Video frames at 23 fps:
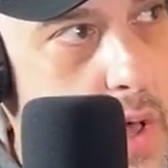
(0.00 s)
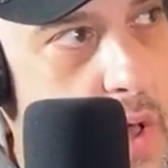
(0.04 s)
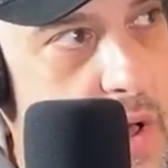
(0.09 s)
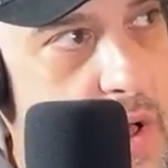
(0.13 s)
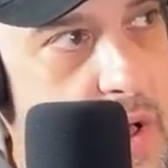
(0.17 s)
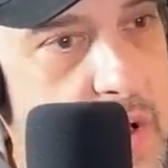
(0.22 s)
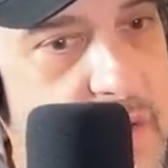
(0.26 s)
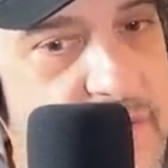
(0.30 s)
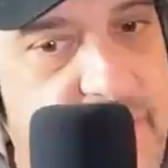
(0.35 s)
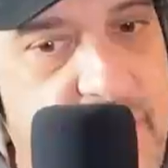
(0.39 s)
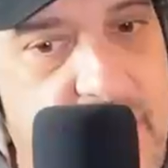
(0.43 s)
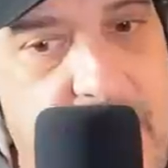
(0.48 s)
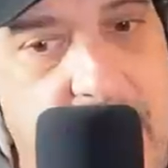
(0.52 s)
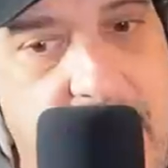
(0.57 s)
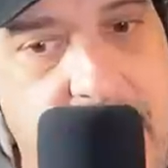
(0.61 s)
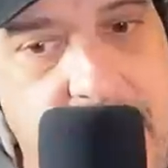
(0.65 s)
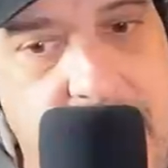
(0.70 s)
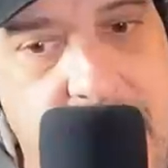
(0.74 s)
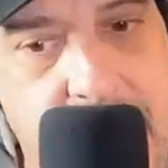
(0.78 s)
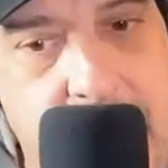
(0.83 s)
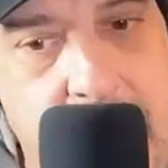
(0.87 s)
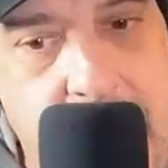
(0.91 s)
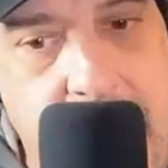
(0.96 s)
of the
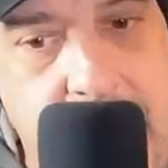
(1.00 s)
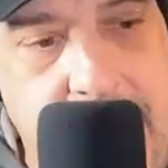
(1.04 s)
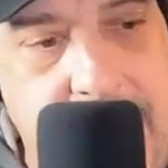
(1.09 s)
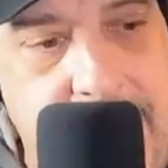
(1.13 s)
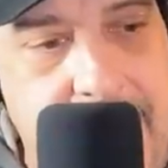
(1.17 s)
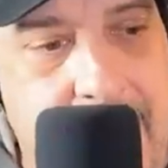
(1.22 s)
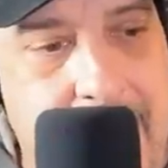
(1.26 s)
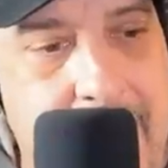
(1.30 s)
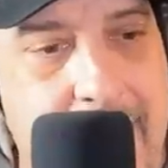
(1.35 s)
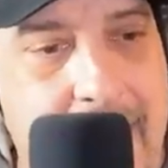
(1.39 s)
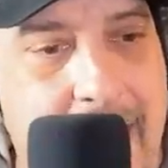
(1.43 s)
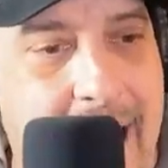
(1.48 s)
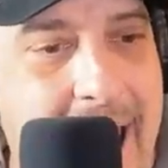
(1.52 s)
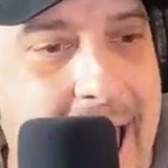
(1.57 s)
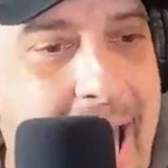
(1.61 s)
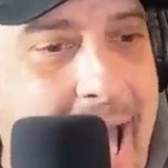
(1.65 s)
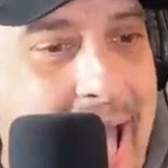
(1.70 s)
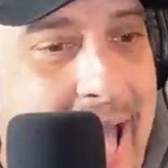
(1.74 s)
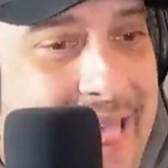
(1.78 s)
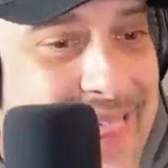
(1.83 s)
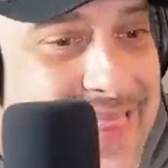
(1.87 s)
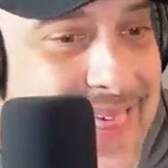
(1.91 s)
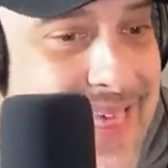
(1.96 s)
1990s and I,
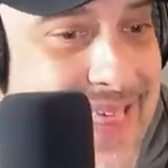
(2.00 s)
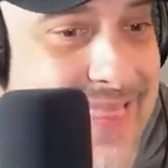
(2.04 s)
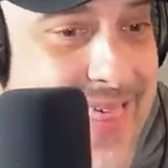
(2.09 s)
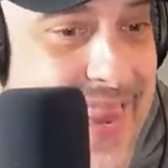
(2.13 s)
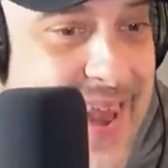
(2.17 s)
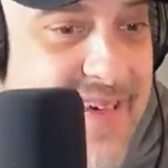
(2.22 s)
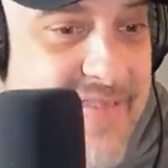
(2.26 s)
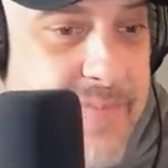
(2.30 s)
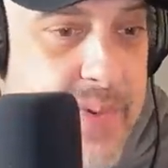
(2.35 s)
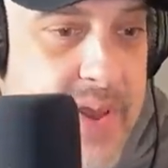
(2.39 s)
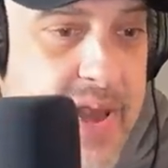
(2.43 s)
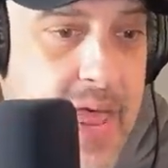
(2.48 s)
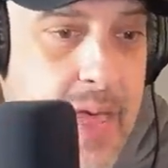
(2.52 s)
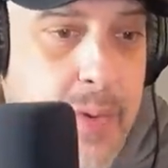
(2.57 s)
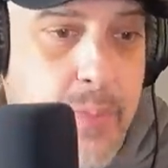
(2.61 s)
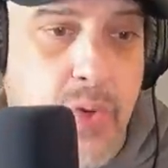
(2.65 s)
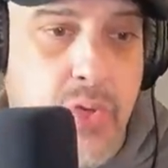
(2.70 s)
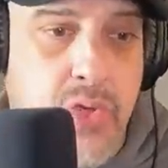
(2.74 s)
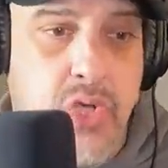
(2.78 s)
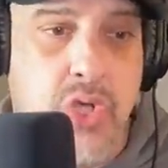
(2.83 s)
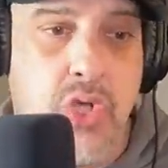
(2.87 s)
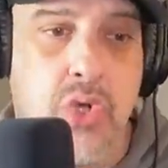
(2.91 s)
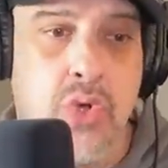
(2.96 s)
I think that I've been
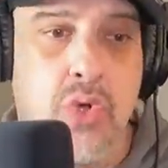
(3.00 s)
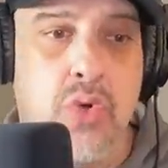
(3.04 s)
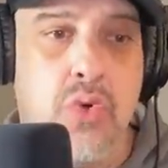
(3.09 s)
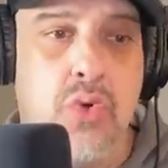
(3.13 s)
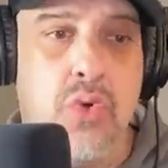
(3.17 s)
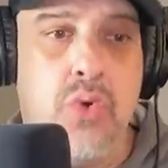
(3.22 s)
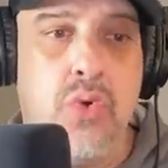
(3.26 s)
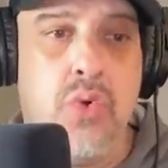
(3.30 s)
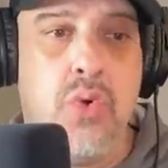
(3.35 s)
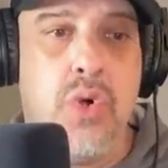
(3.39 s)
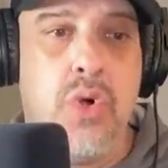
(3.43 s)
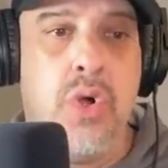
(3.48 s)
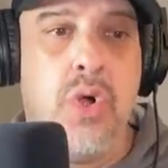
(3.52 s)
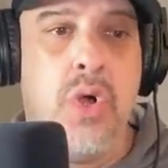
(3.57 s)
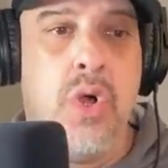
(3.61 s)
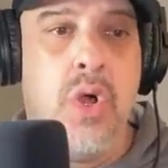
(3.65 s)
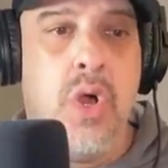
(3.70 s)
able to